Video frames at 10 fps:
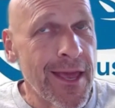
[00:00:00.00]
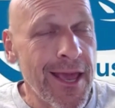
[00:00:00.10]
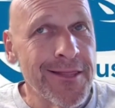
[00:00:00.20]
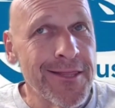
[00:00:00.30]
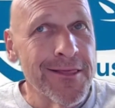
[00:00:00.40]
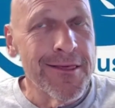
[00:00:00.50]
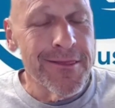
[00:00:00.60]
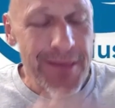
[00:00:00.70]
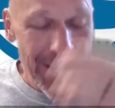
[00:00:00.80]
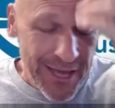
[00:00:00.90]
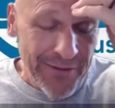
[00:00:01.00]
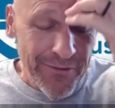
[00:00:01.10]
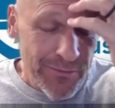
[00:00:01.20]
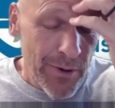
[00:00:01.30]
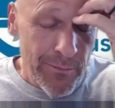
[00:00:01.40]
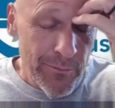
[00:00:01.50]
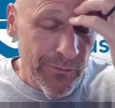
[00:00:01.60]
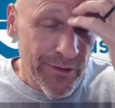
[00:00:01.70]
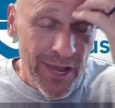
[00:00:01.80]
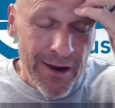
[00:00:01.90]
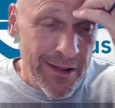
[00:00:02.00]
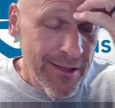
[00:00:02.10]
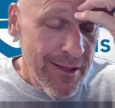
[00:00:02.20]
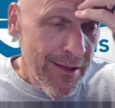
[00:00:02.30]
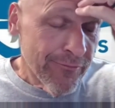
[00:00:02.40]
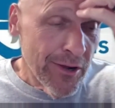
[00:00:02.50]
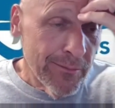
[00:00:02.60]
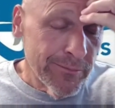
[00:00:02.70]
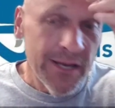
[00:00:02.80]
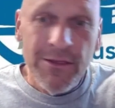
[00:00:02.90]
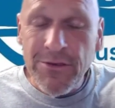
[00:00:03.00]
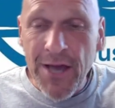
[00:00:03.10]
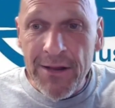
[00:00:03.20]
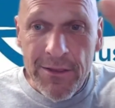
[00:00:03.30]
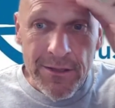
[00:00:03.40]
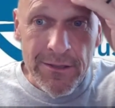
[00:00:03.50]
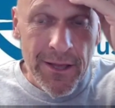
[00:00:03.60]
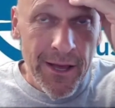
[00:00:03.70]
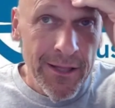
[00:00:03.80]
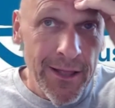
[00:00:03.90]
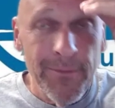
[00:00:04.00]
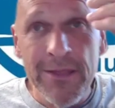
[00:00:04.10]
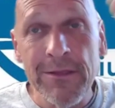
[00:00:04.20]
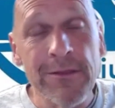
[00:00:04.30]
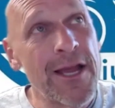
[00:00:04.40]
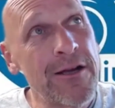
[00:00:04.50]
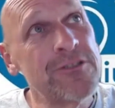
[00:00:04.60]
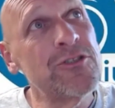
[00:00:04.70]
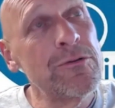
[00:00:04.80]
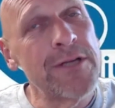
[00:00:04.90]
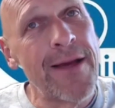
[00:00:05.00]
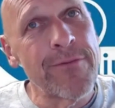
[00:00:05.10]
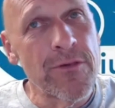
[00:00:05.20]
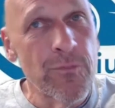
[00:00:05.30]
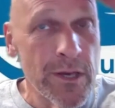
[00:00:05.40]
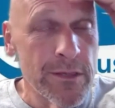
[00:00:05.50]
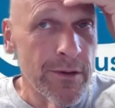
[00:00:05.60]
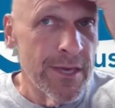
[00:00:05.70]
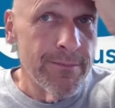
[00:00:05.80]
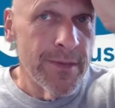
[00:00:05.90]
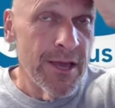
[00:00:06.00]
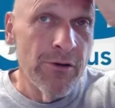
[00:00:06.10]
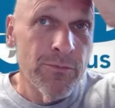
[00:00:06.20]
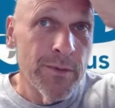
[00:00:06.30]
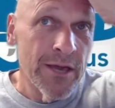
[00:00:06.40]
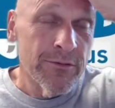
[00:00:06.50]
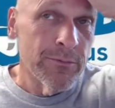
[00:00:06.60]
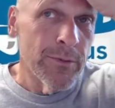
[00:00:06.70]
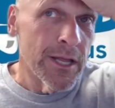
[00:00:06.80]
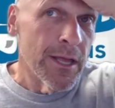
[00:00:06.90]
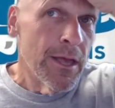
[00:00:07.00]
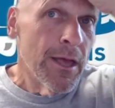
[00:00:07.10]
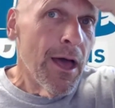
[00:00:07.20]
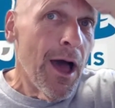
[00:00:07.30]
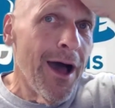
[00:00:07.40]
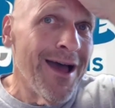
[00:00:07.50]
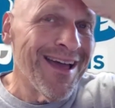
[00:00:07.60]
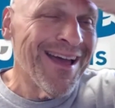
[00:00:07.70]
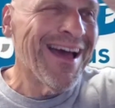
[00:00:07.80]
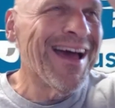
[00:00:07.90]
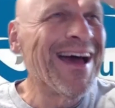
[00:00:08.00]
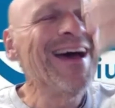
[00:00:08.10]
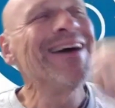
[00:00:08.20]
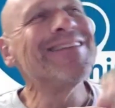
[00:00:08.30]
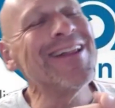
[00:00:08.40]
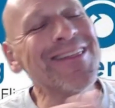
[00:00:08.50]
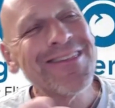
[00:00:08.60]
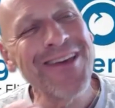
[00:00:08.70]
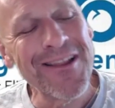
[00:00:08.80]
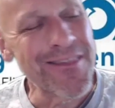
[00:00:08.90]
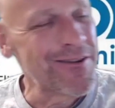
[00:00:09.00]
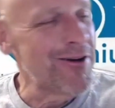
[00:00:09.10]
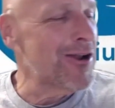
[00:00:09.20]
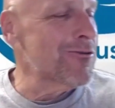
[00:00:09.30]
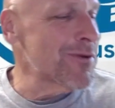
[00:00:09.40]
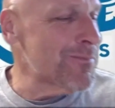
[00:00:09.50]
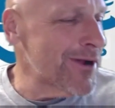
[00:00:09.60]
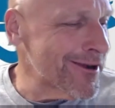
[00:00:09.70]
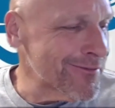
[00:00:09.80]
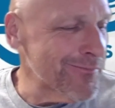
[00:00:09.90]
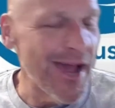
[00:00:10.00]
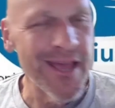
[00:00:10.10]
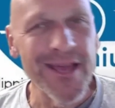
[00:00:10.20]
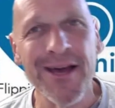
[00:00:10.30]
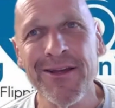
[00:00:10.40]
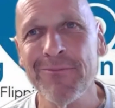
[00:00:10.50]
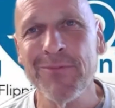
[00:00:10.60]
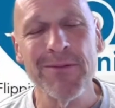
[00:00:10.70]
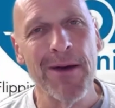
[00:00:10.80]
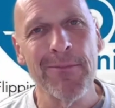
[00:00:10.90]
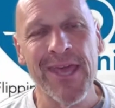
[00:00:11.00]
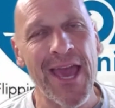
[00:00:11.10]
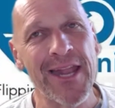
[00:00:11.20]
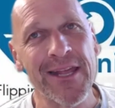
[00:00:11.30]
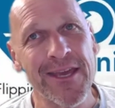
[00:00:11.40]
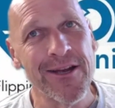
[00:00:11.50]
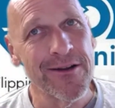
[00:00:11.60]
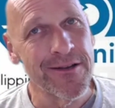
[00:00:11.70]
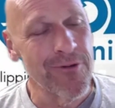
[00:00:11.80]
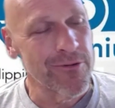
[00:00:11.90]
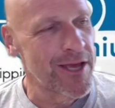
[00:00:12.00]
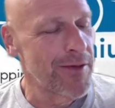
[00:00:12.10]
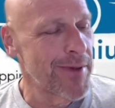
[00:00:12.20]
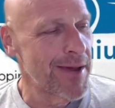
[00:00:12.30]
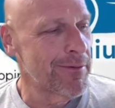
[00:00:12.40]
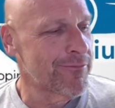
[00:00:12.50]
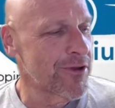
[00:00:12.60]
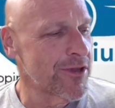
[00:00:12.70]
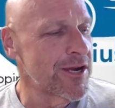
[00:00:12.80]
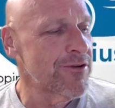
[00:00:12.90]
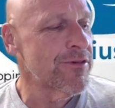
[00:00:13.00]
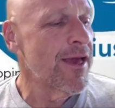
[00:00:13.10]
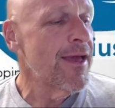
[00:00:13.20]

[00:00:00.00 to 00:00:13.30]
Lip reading: This is a kind of a smart move. Gary from Dennis Johnson. I mentioned Gary 2 times this week, so he owes me extra money. Dennis Johnson Auto Repair they've been my mechanic here in North Alabama for years.